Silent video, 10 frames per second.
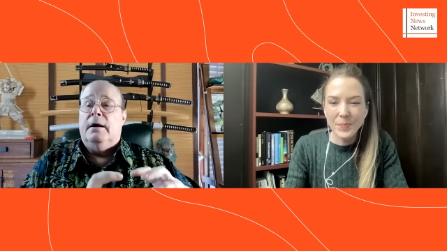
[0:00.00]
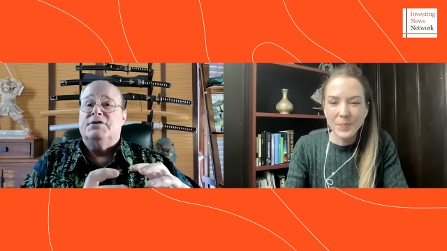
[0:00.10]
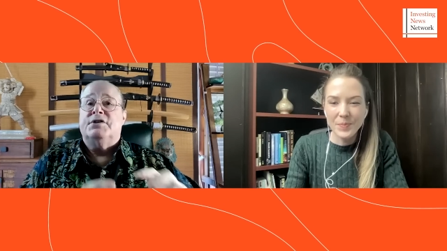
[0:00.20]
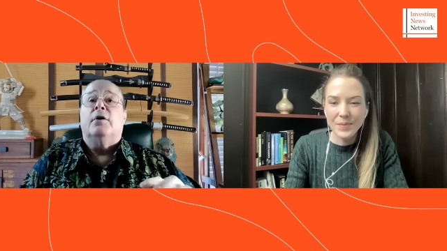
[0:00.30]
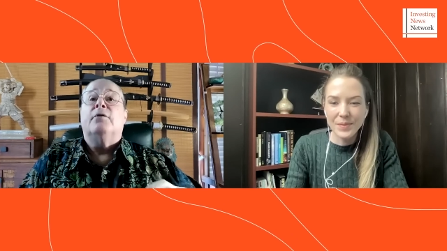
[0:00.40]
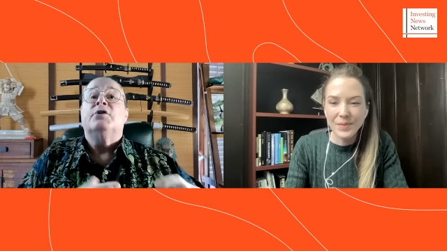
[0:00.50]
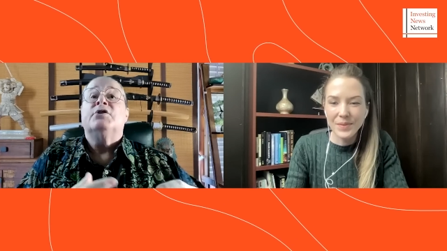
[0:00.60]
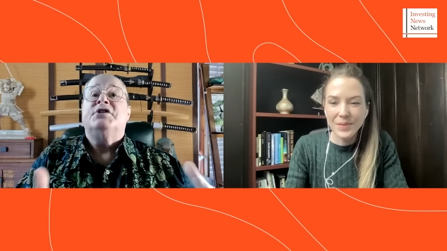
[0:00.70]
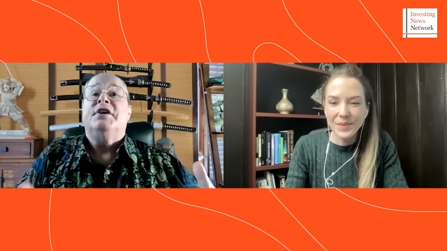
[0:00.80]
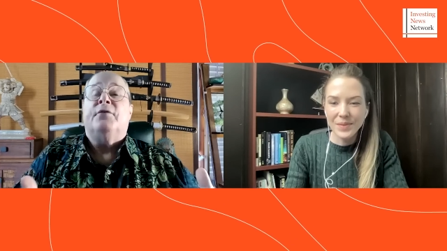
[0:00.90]
Speaker 1: silver is
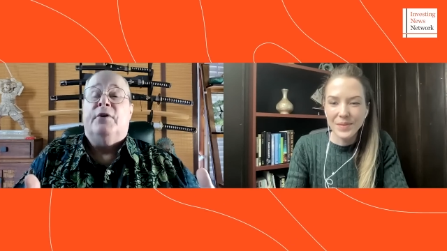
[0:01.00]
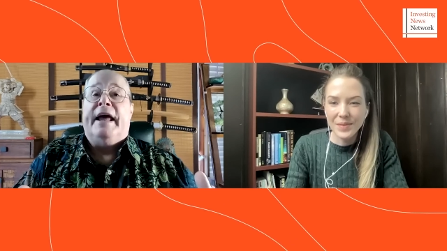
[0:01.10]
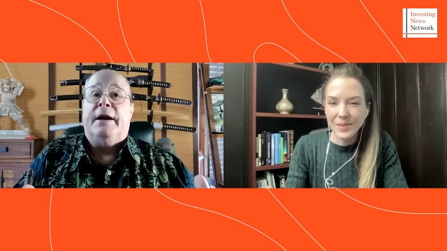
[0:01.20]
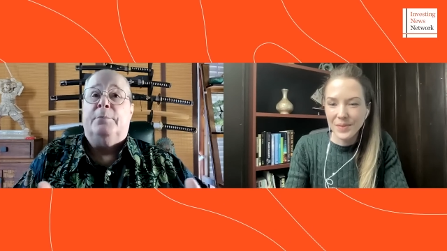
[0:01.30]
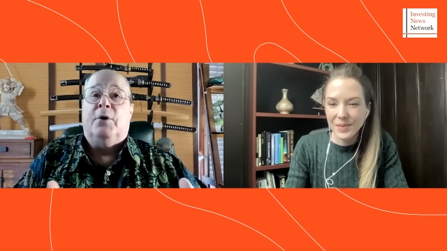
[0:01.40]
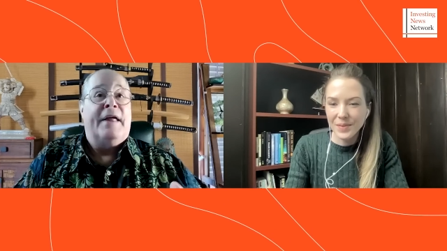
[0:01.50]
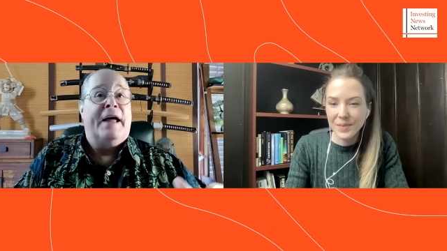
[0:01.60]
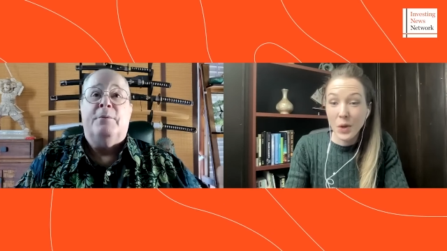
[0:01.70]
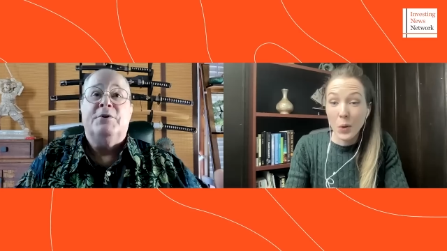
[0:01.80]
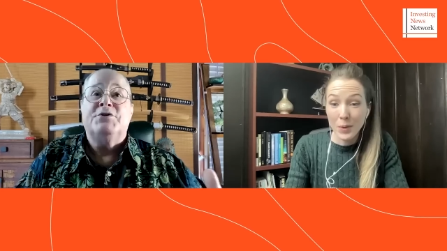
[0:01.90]
a different animal.
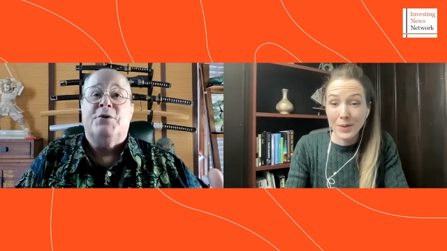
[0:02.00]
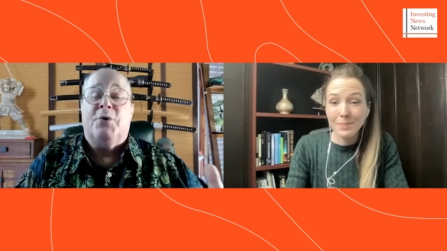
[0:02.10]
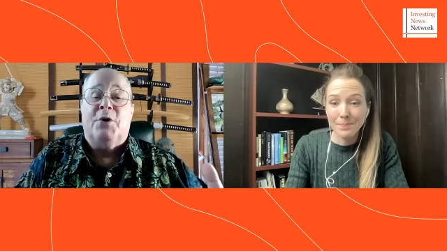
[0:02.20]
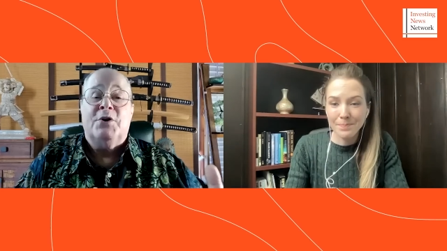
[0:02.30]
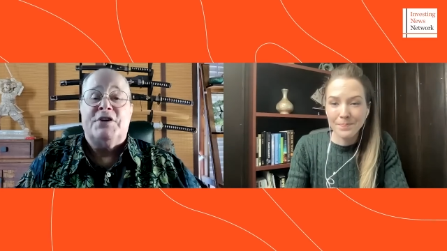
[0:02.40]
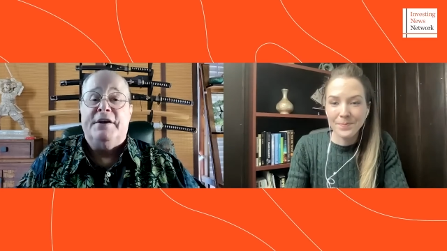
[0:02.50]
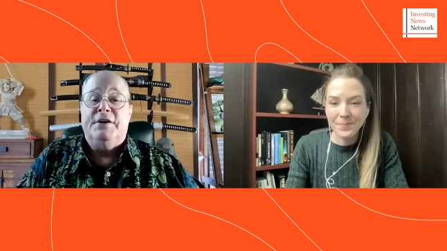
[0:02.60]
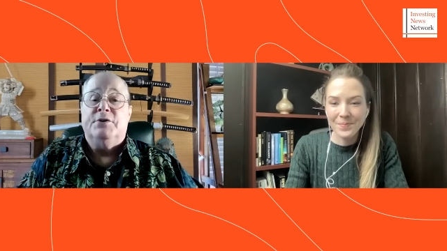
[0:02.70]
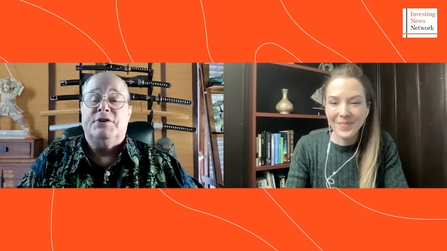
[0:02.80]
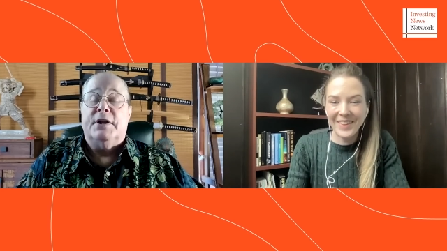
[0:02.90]
That was the words I
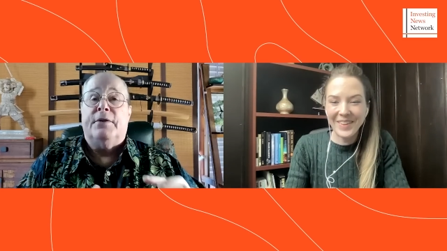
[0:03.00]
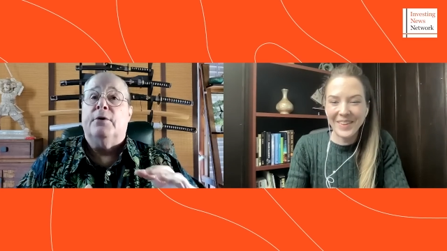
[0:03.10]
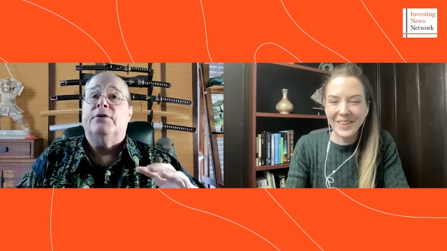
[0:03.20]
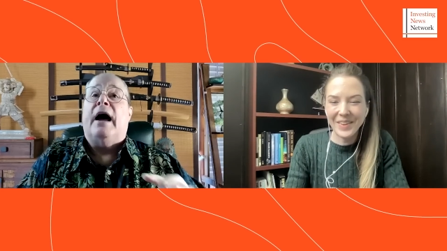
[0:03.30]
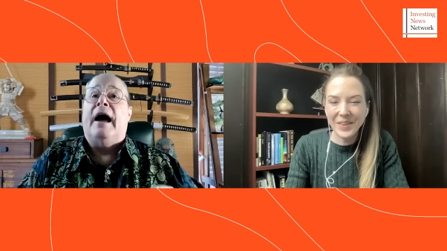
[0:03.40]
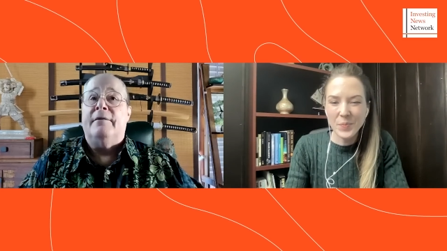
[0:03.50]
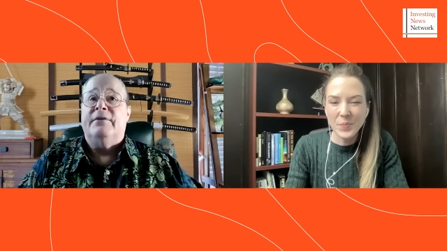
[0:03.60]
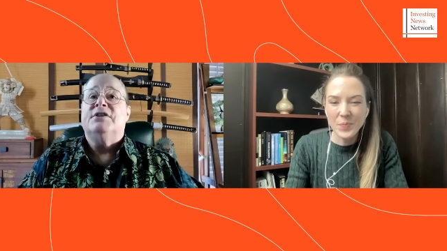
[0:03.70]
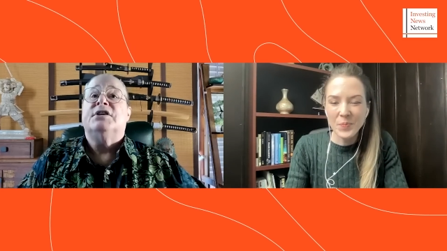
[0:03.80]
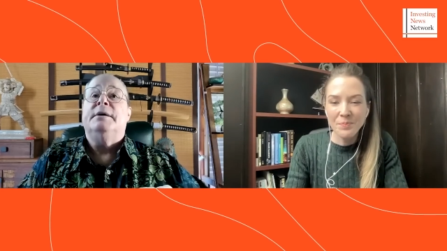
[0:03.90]
used. There's
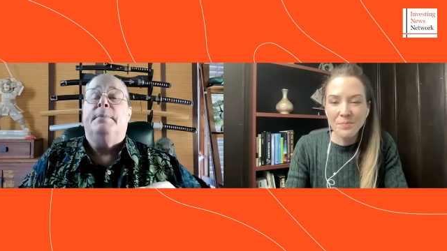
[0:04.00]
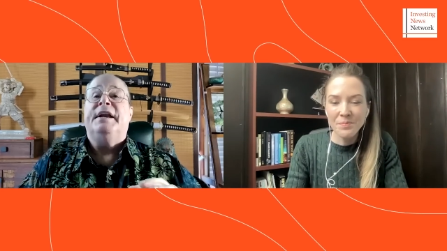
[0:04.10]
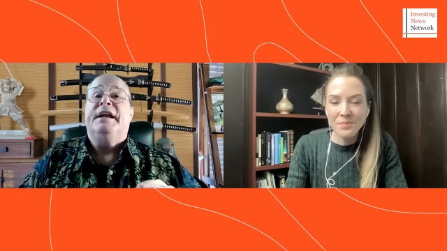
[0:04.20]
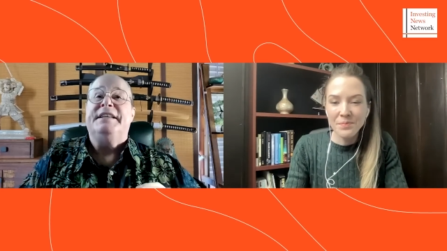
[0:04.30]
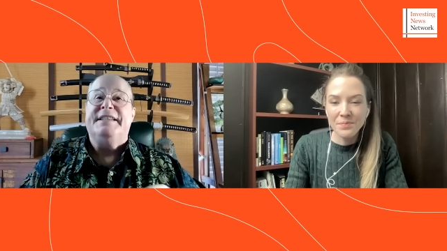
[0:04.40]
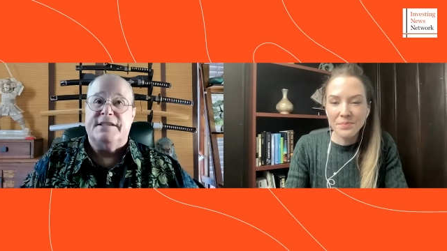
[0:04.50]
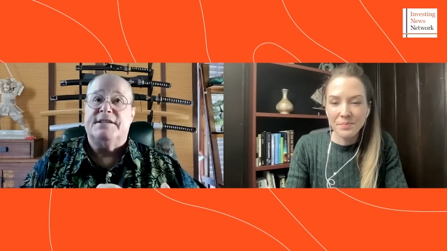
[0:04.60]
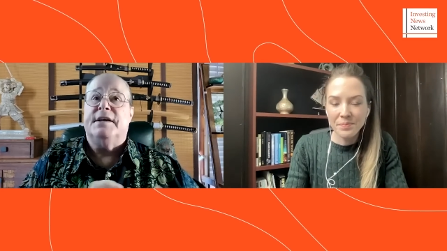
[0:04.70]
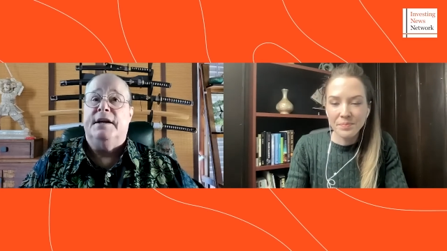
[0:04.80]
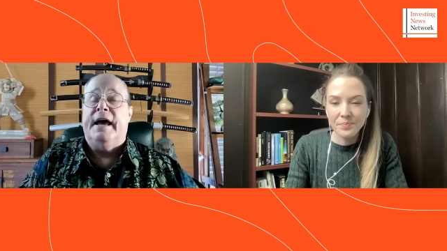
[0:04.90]
obviously been a
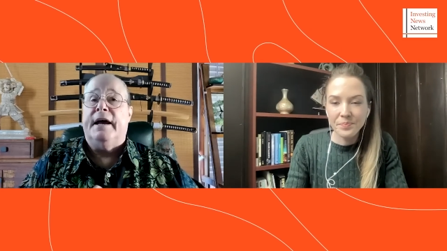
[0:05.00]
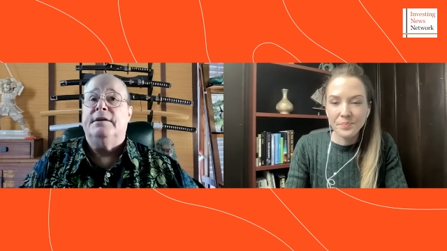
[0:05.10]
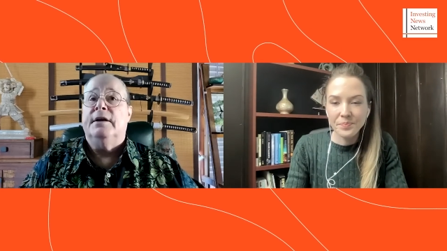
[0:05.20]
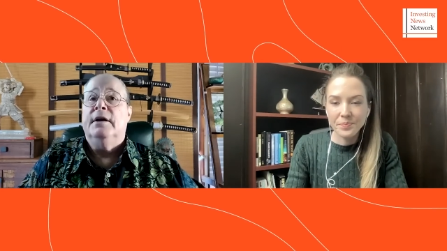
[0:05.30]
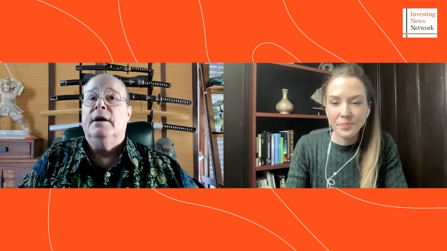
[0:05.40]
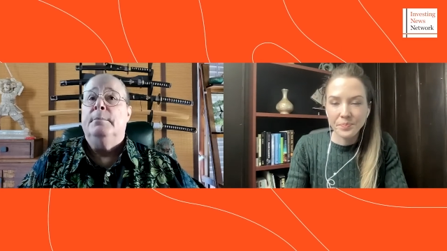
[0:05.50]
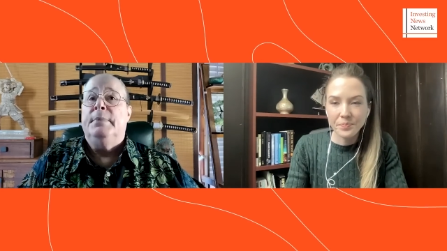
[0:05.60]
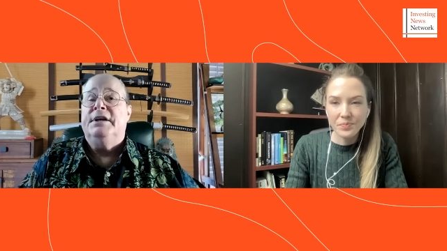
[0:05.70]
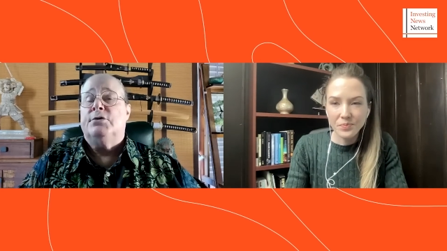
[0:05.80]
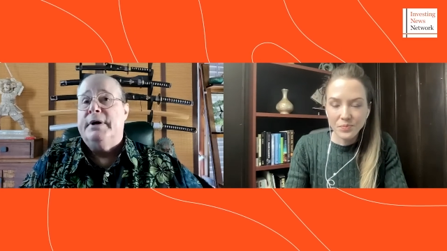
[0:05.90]
disconnect
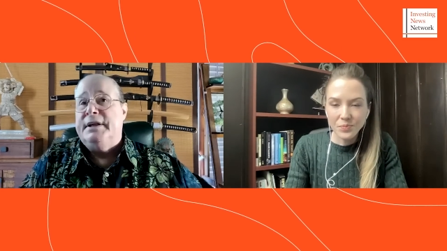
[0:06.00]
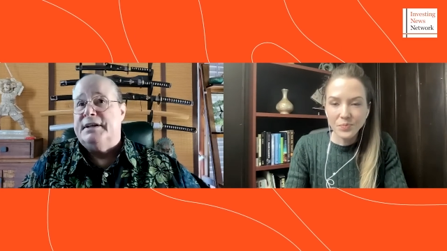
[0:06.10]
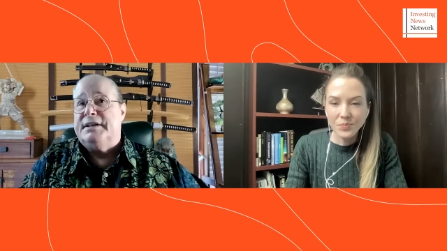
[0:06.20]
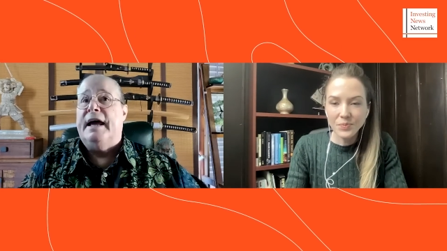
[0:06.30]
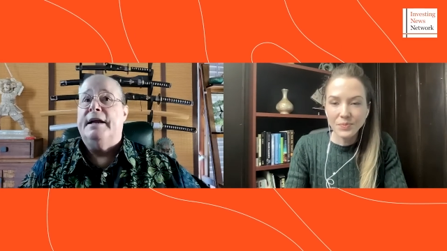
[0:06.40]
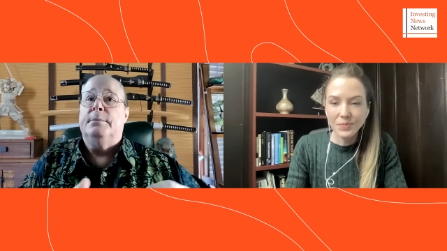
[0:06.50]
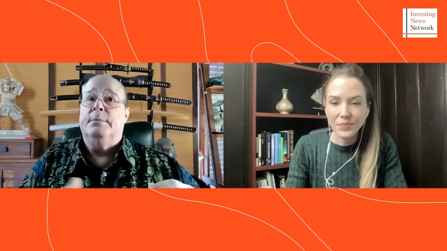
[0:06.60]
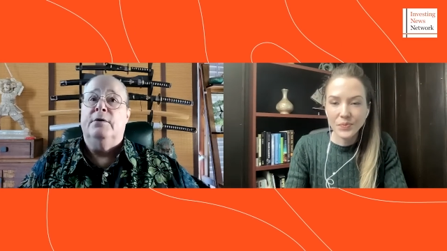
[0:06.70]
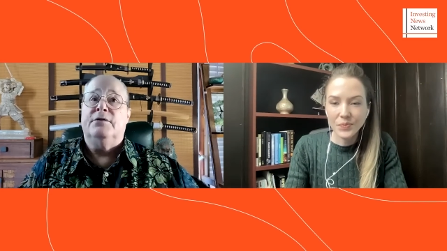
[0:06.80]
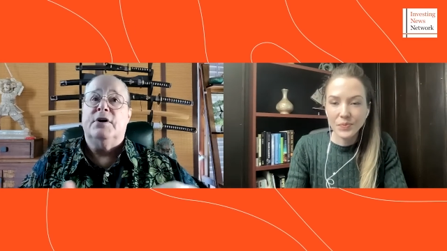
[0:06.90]
between the tandem
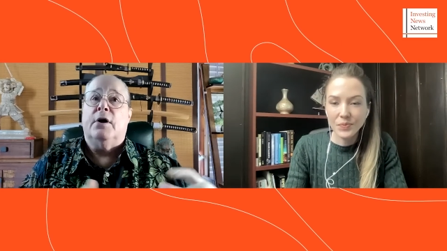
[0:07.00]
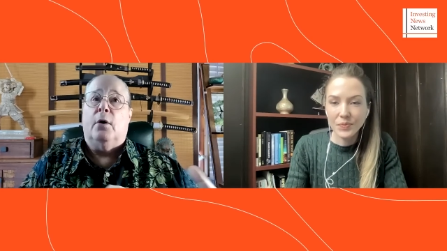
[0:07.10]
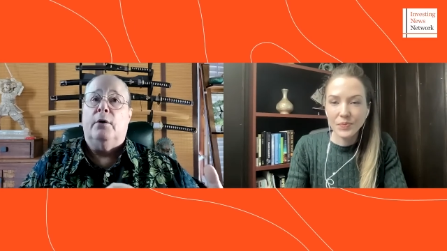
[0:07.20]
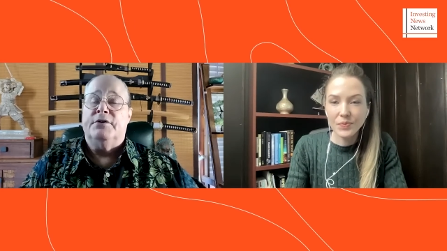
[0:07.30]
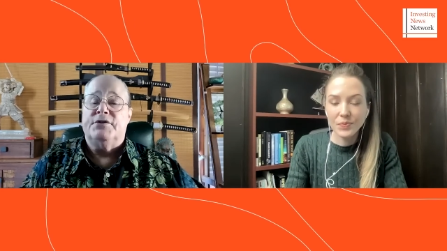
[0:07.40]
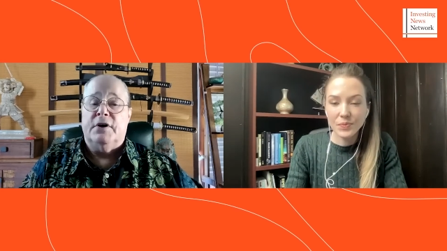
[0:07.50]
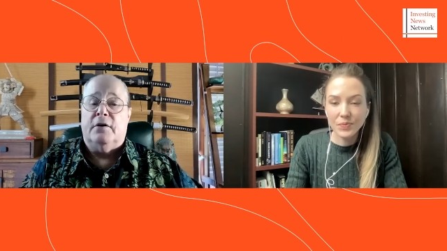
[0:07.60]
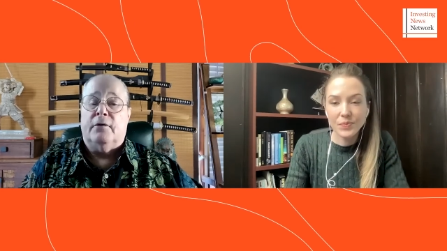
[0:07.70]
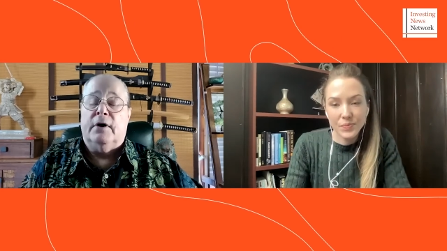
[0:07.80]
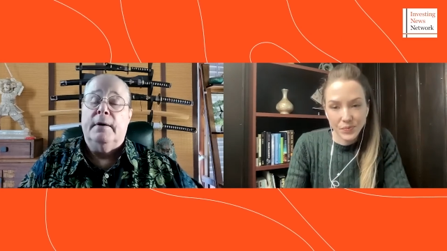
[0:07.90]
moves in gold and
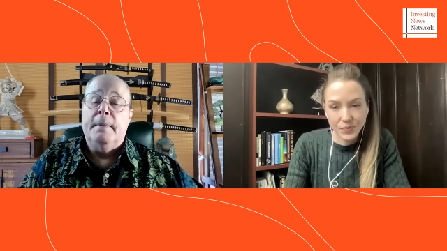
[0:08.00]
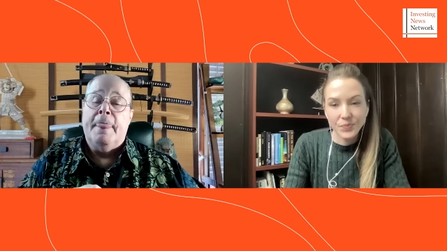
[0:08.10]
silver.